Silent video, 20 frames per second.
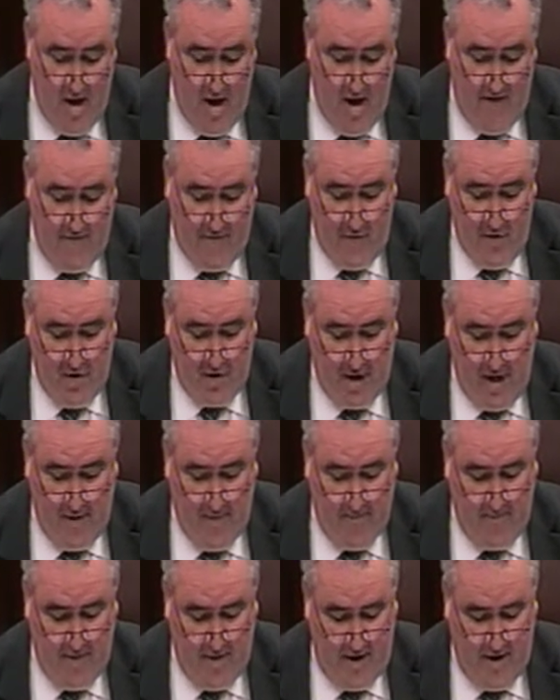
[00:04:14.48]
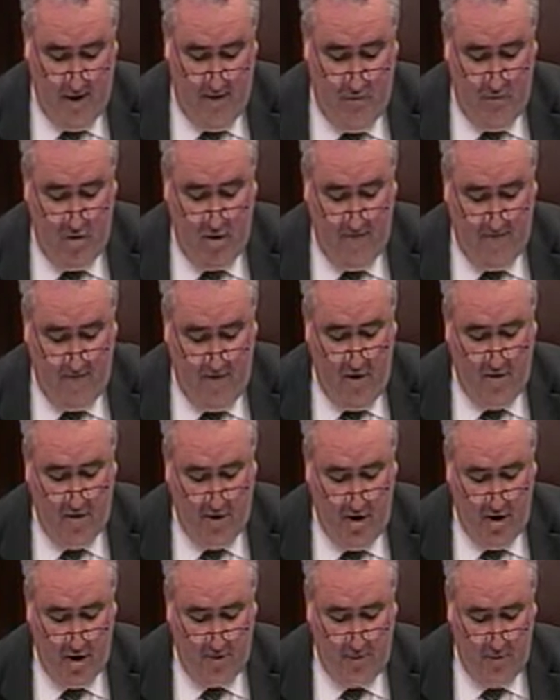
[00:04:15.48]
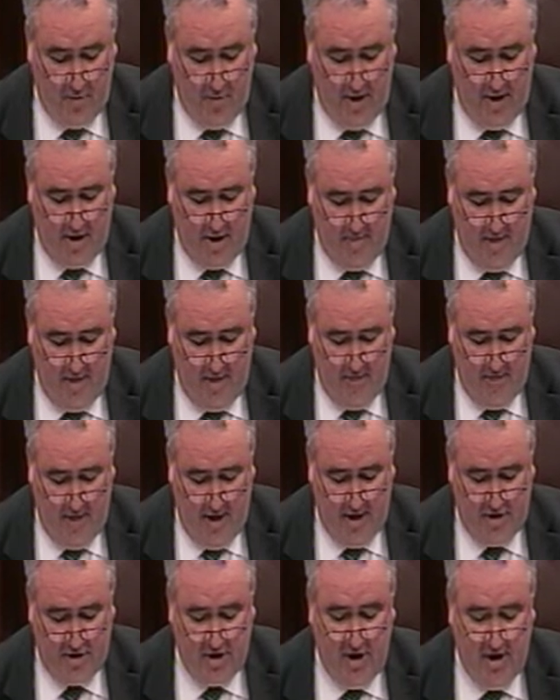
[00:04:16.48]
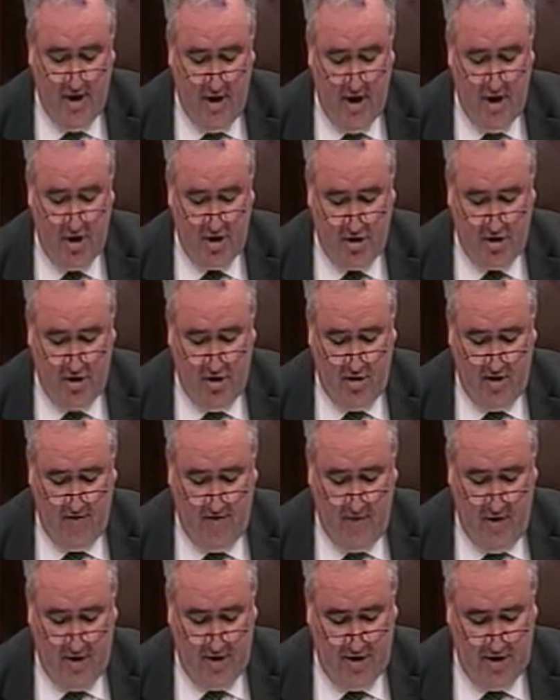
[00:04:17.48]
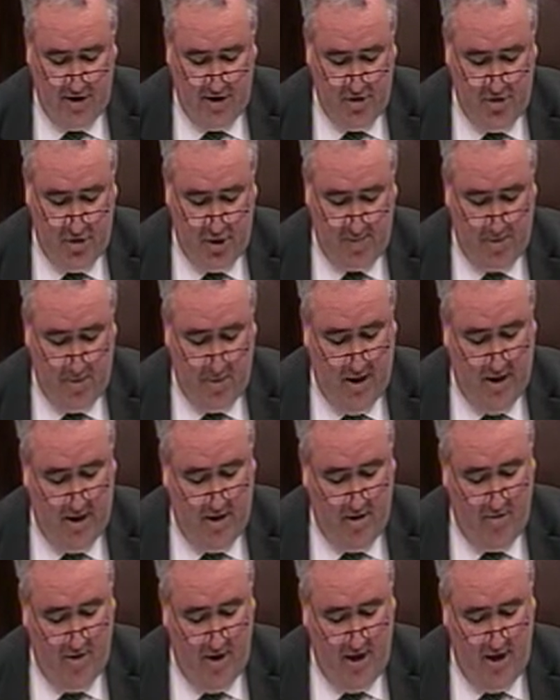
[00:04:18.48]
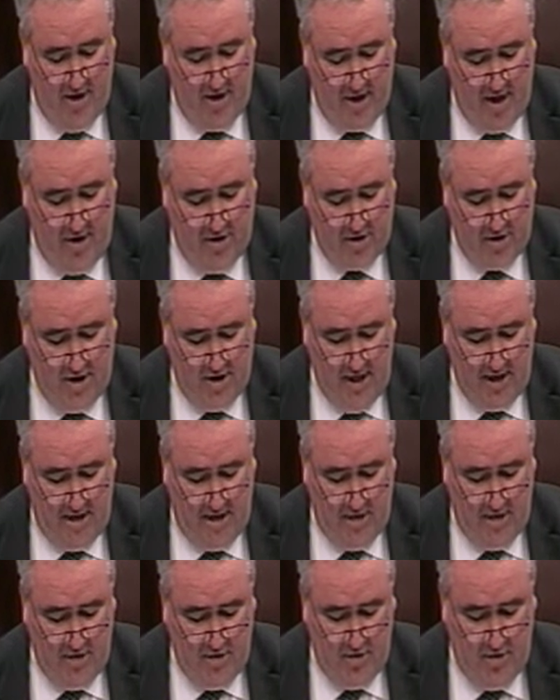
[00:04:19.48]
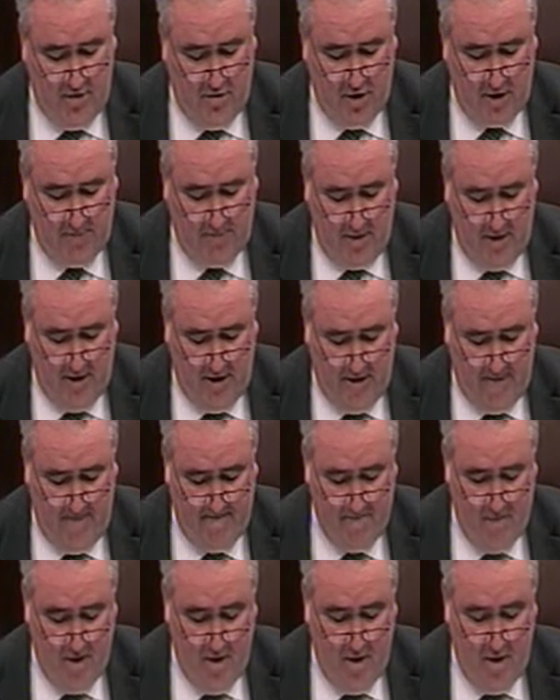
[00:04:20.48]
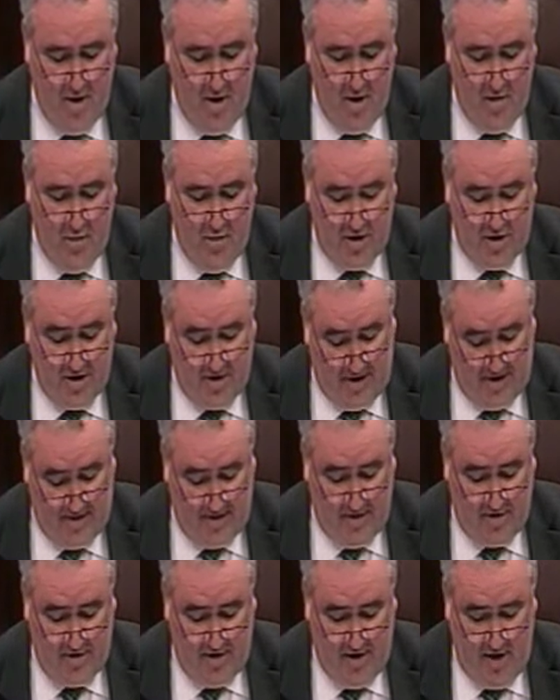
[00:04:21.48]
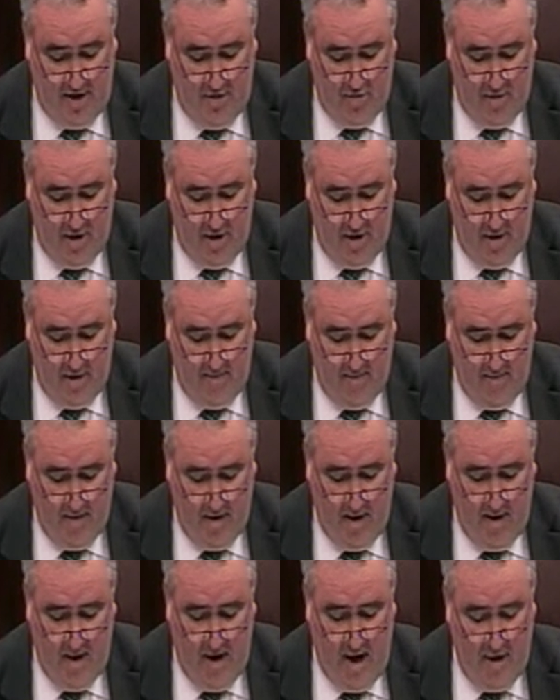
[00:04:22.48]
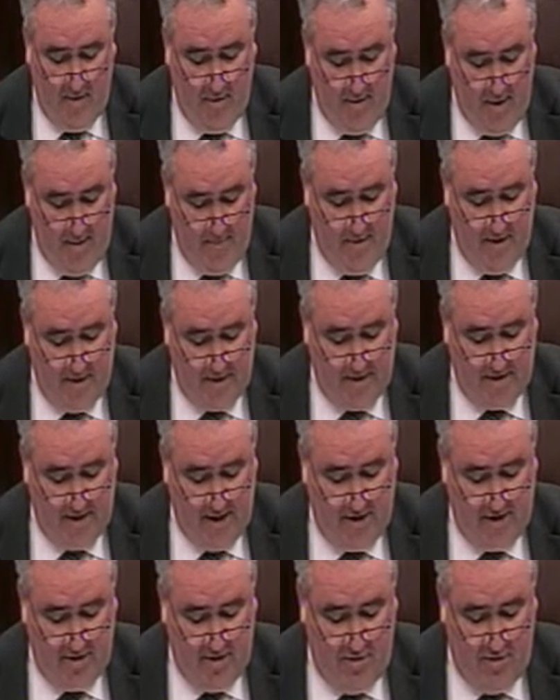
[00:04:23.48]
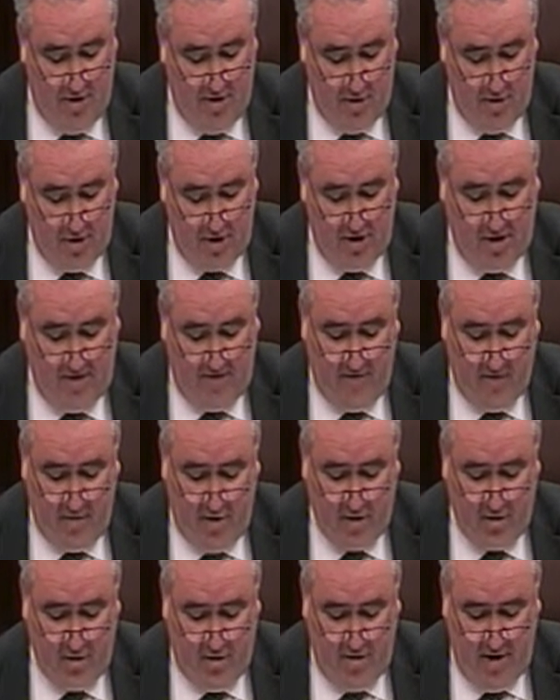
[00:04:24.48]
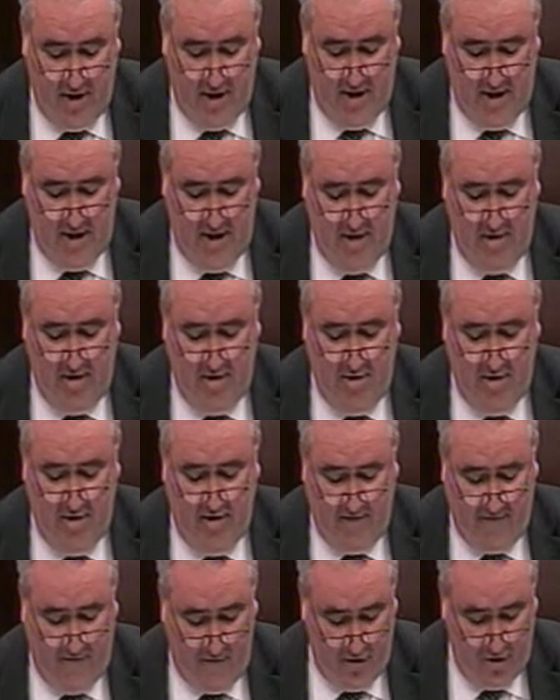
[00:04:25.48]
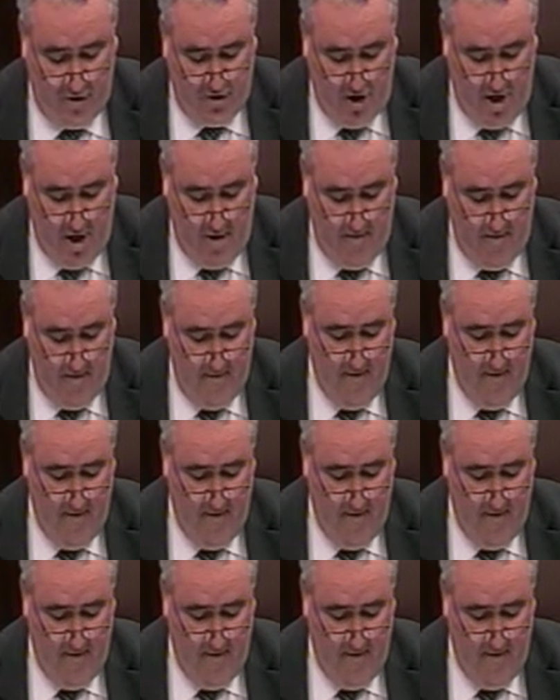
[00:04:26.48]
A full-time employee working 40 hours per week on a minimum wage earns €346 per week, or €18,092 per year, which is certainly a low income. And remember, as I said, there are reductions for those under 18 or in their first job,